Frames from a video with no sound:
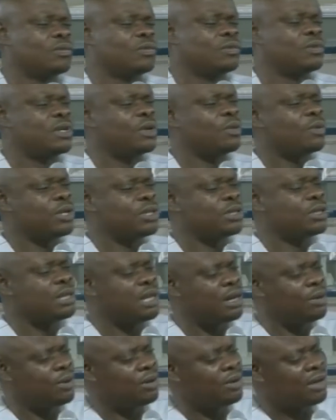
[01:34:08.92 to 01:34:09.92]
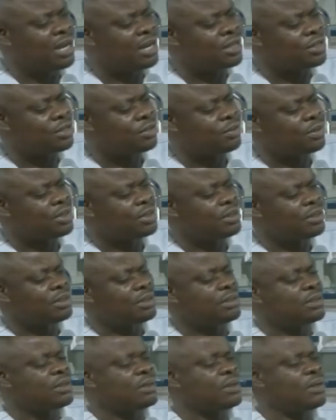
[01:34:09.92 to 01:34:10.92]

The question I want to ask you is this.